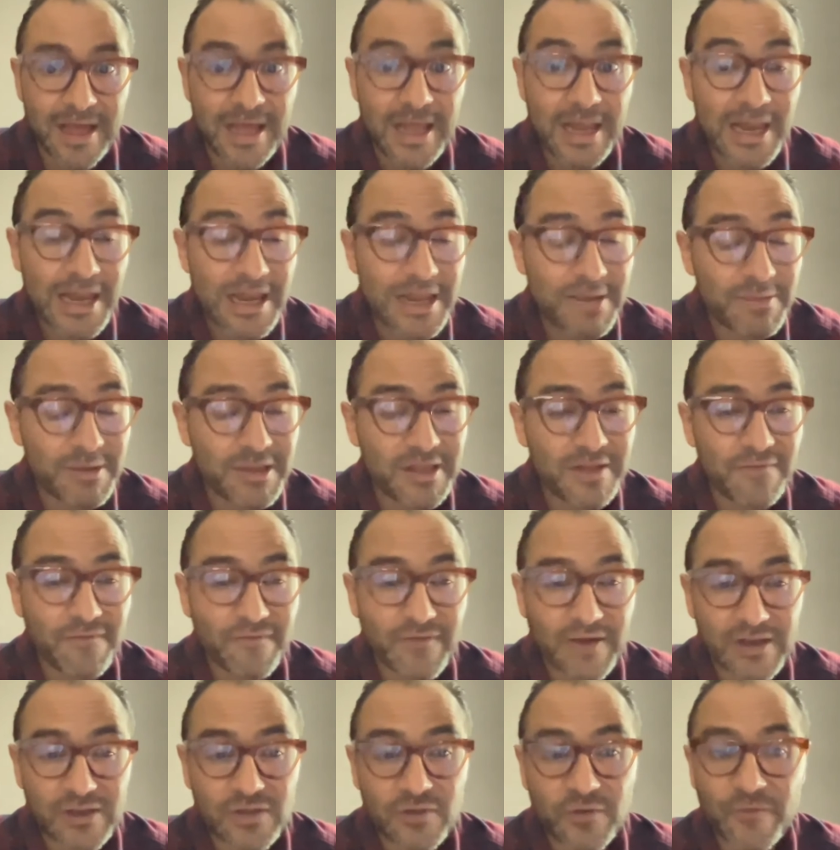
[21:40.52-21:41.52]
Limiting
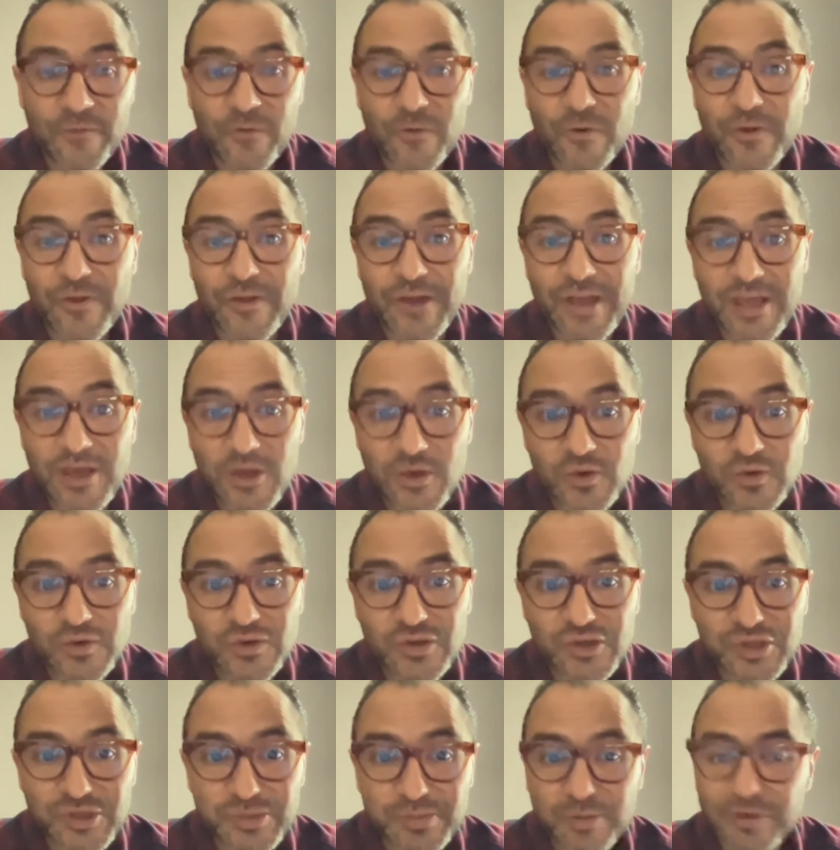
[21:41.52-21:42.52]
factor for the
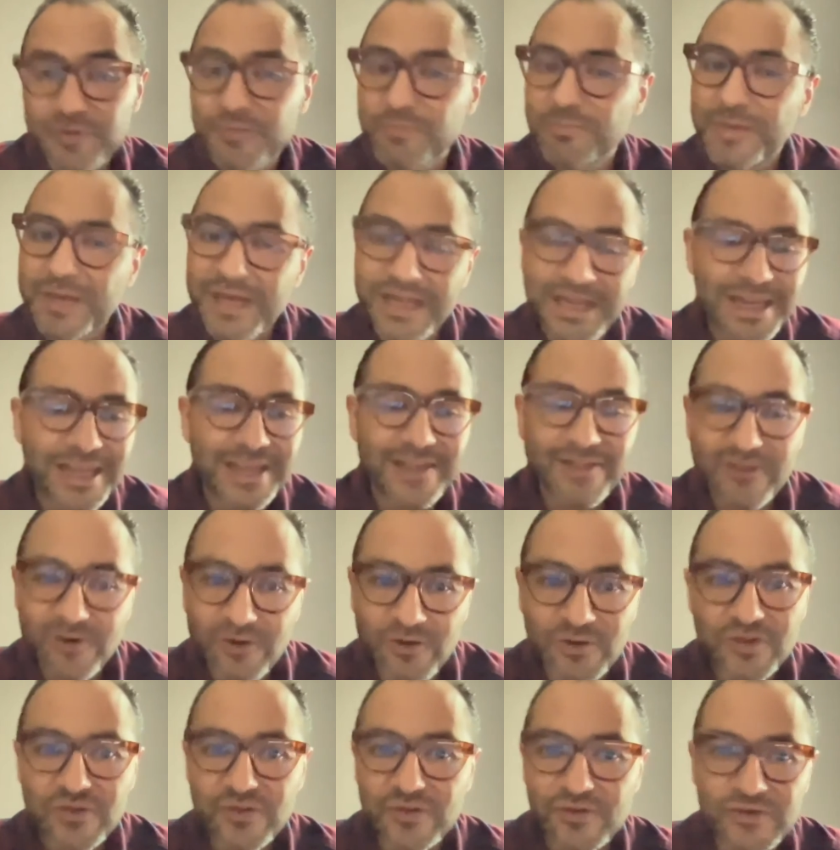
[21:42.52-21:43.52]
use, but many
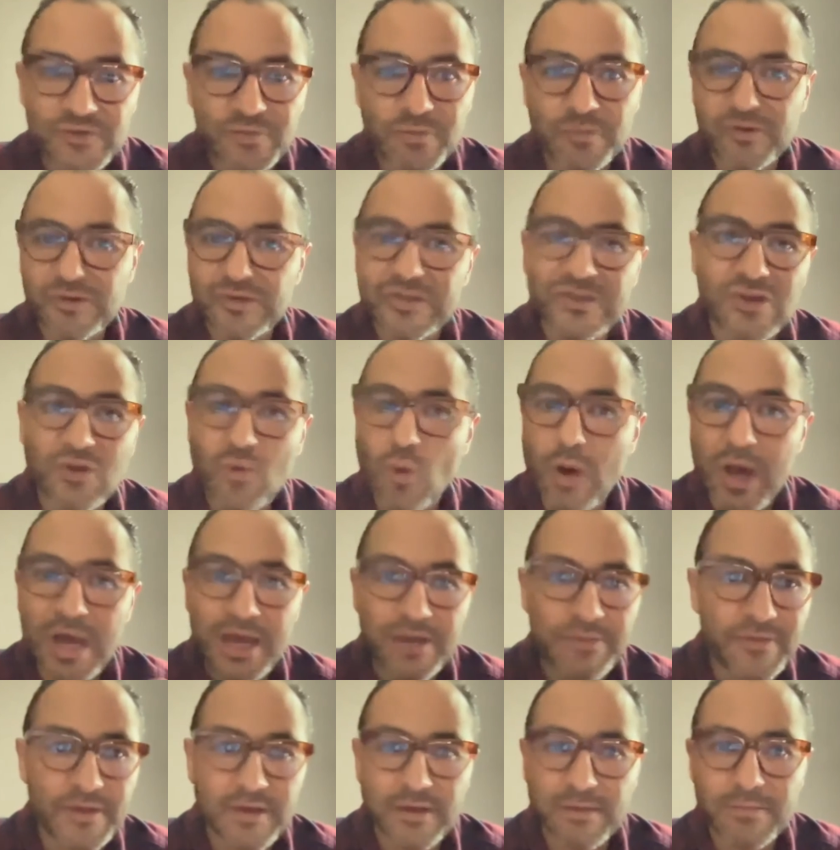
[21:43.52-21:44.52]
doctors
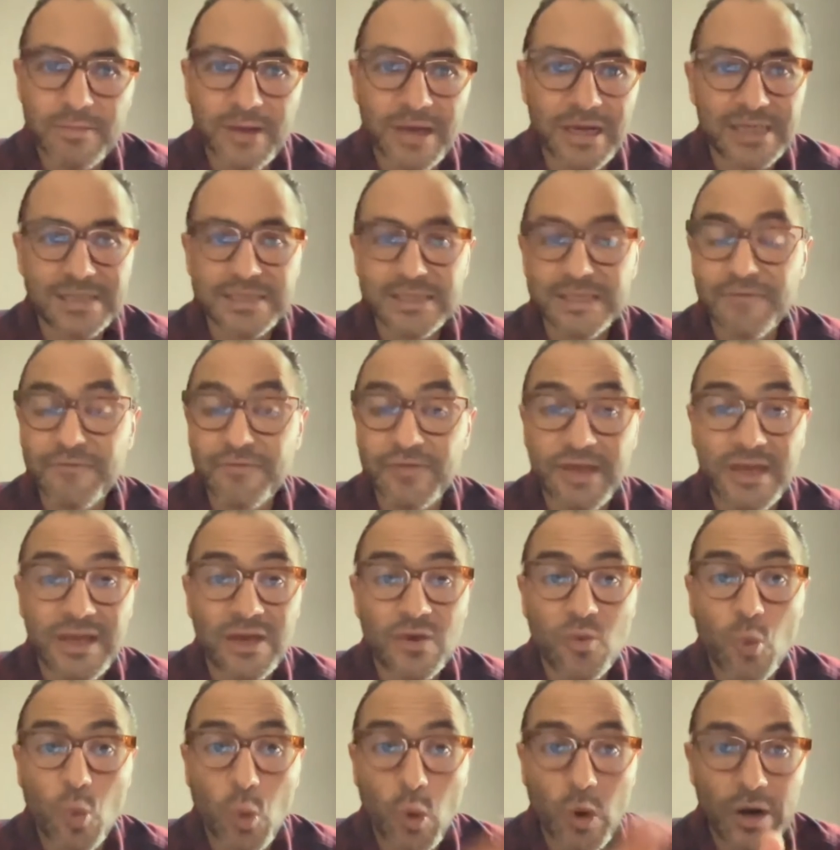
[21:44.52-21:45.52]
prescribe them as if they
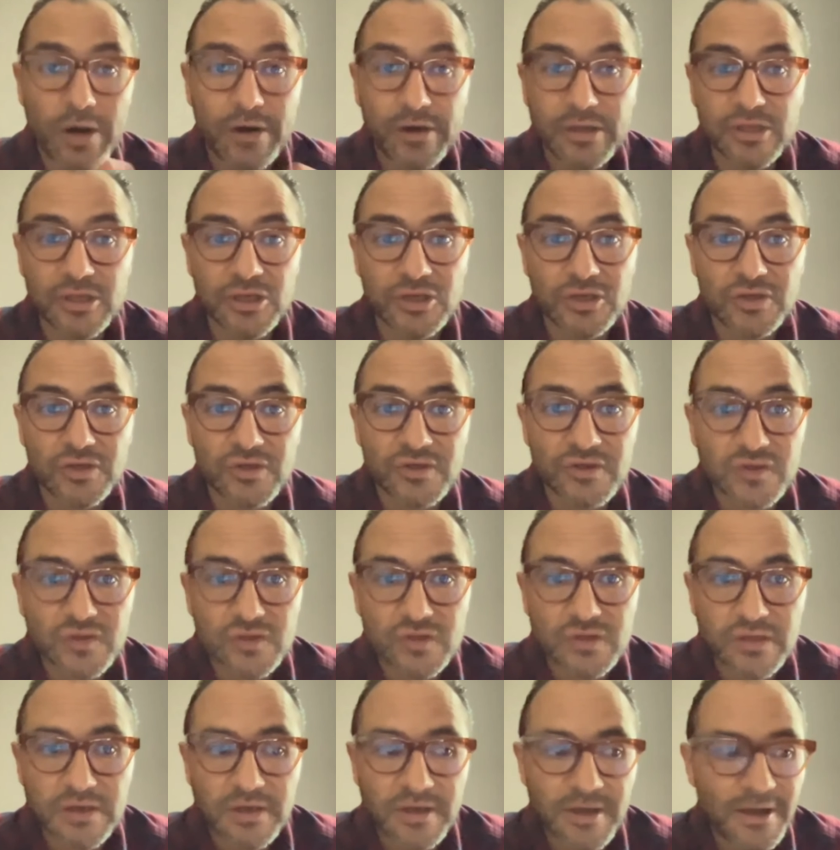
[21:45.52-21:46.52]
were
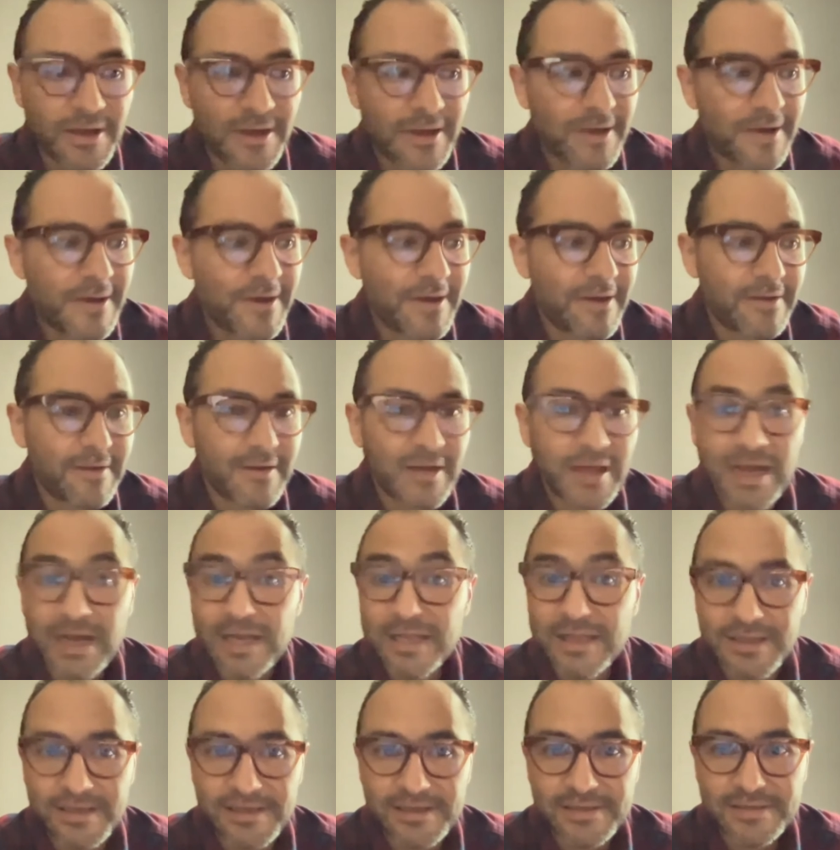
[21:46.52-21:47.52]
just
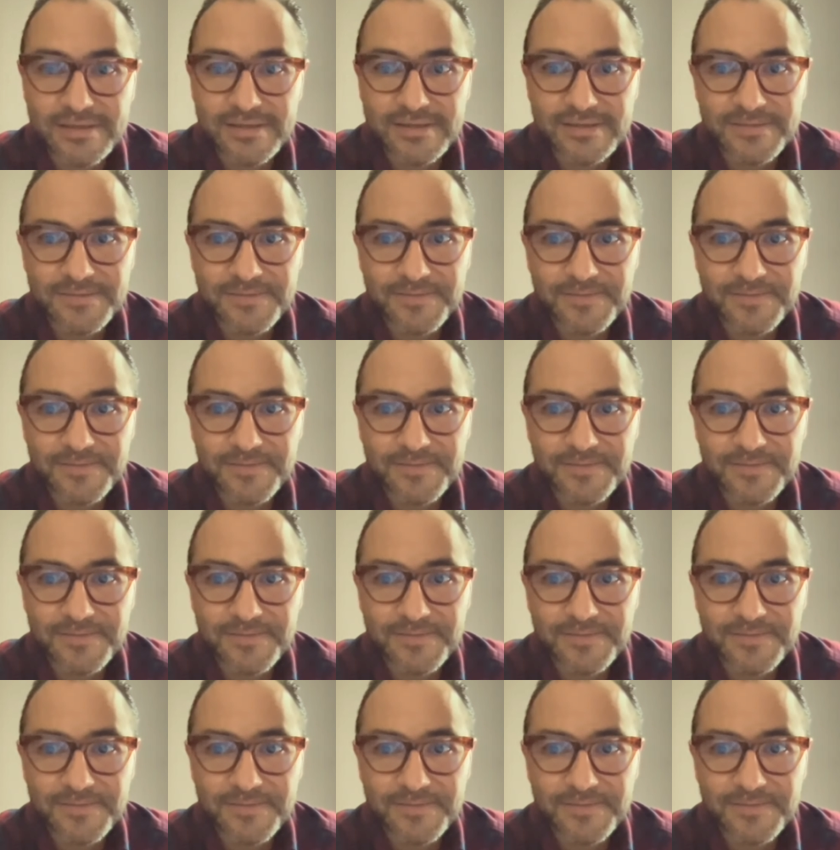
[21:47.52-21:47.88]
candies.